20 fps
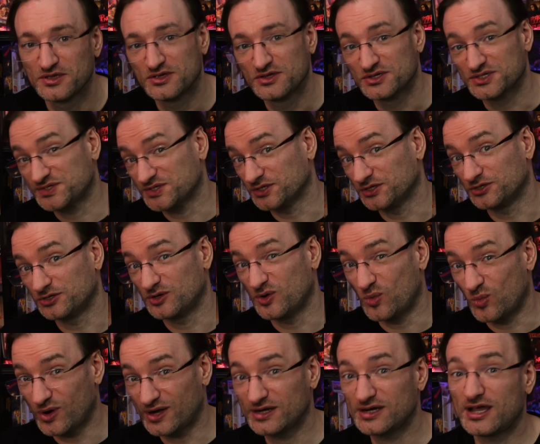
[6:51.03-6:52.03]
So
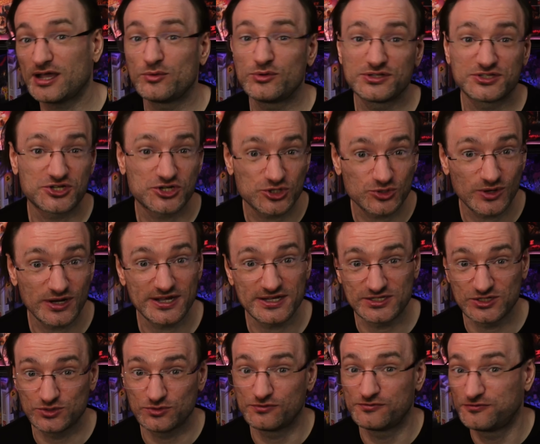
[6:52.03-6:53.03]
while I will try
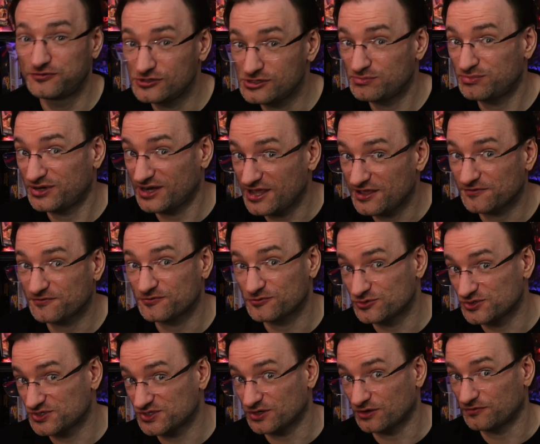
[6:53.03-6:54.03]
to do full
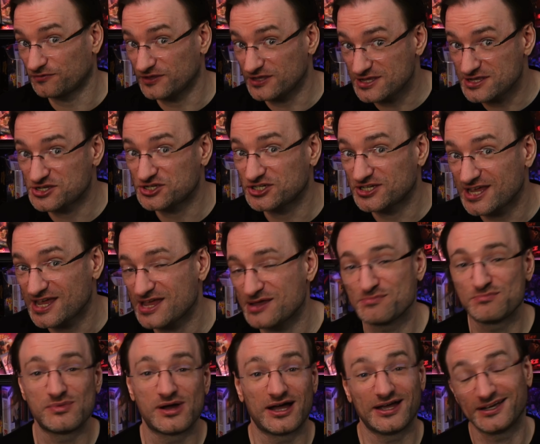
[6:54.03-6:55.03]
playthroughs of each
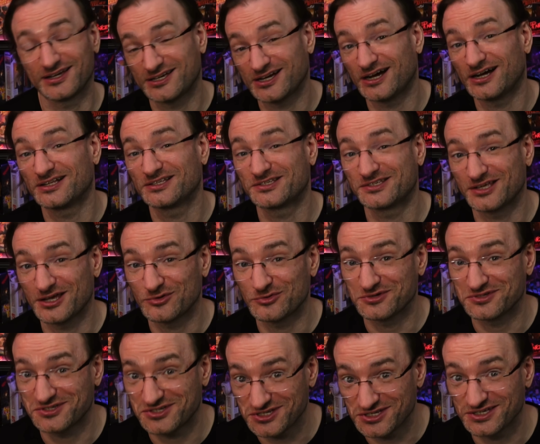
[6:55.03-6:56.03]
game, I can't
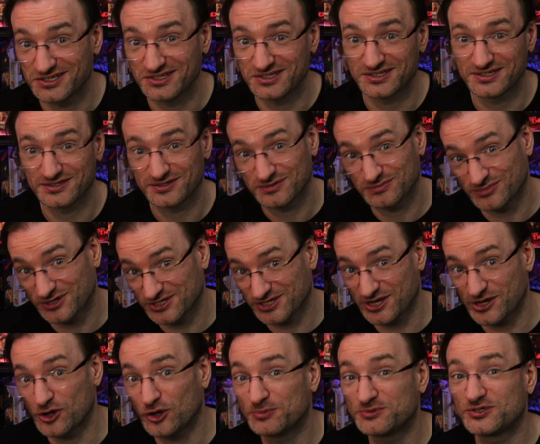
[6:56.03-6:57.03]
guarantee it. But I
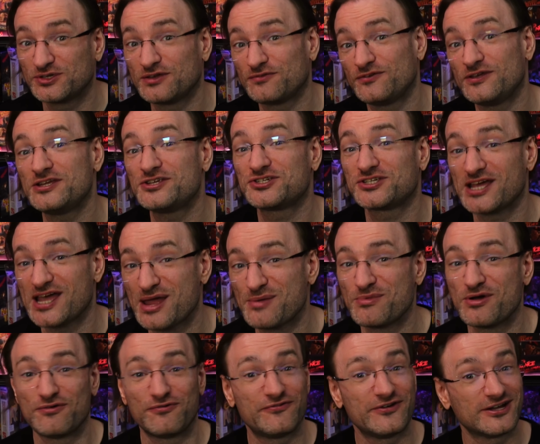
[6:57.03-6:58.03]
hope to give each game
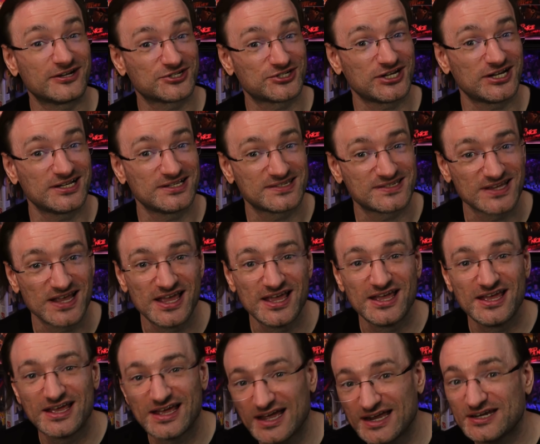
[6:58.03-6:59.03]
a fair chance,
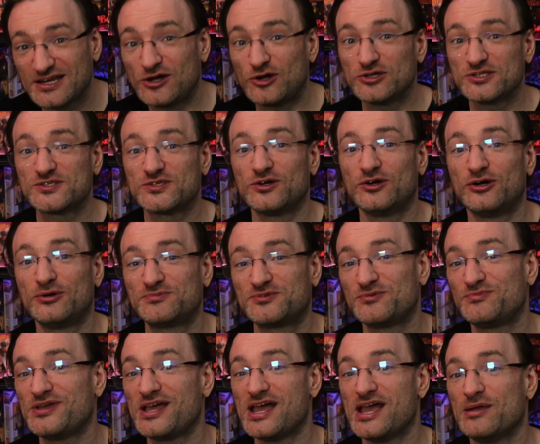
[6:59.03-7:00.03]
and I also hope to
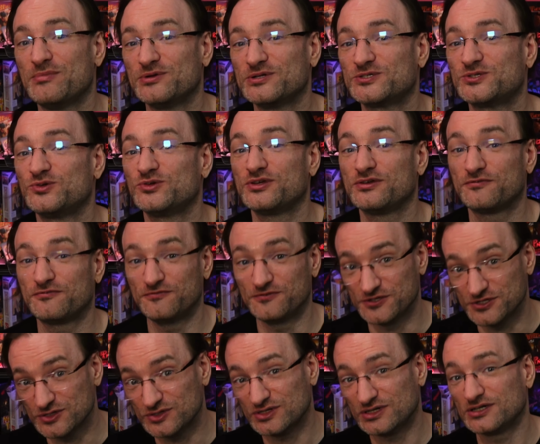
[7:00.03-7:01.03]
be able to give
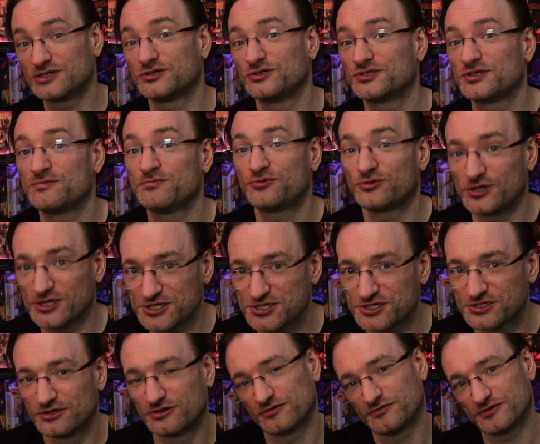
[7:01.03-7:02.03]
you a good
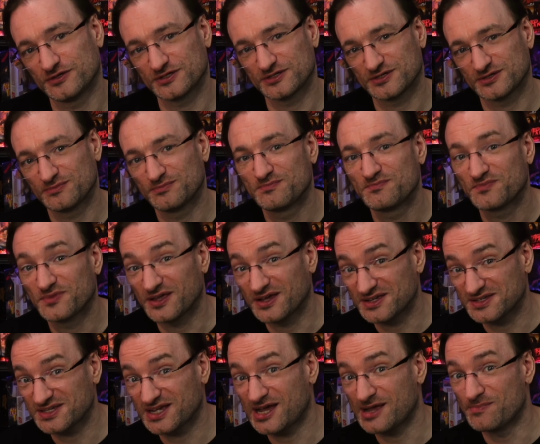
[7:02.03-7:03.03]
impression of it.
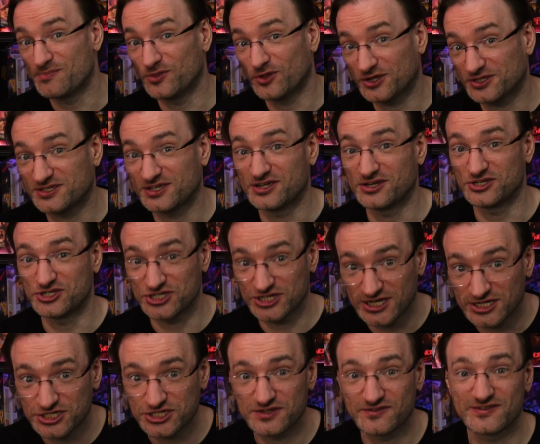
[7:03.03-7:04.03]
As I'm not a
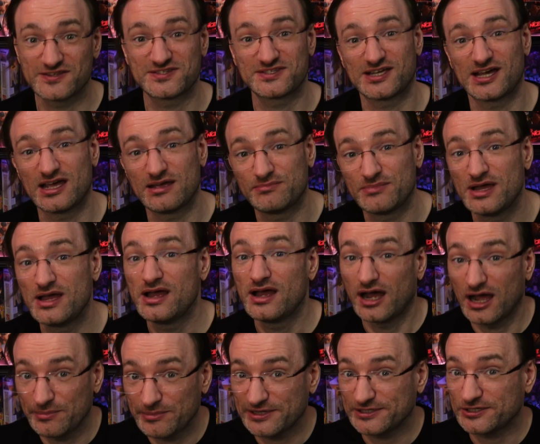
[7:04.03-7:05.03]
judge this time, I might